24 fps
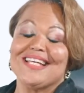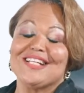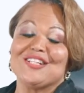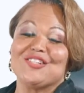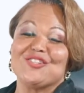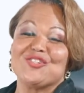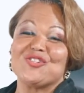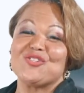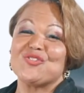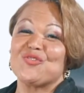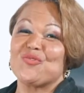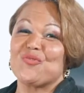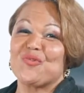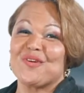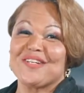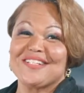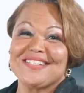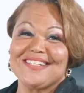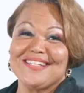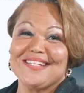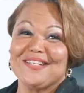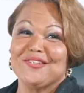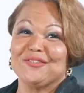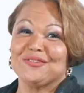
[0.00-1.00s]
Making
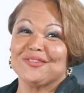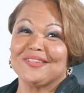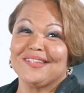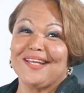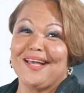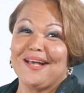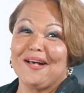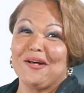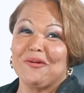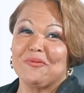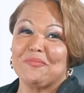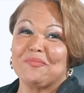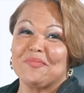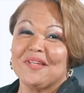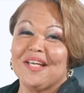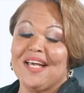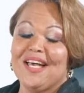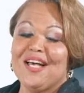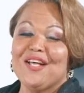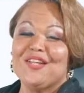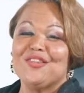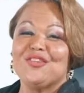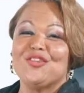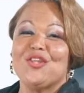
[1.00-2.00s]
Stories Healed Now.
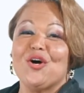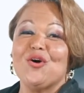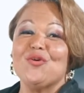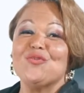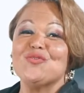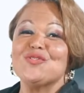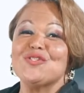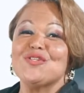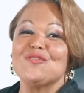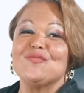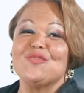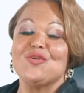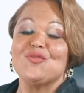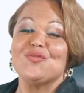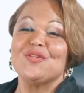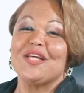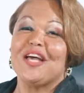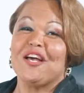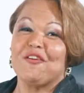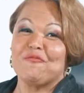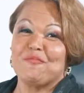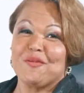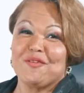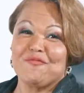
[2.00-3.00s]
Those of you that
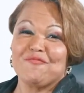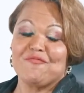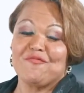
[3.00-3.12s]
have been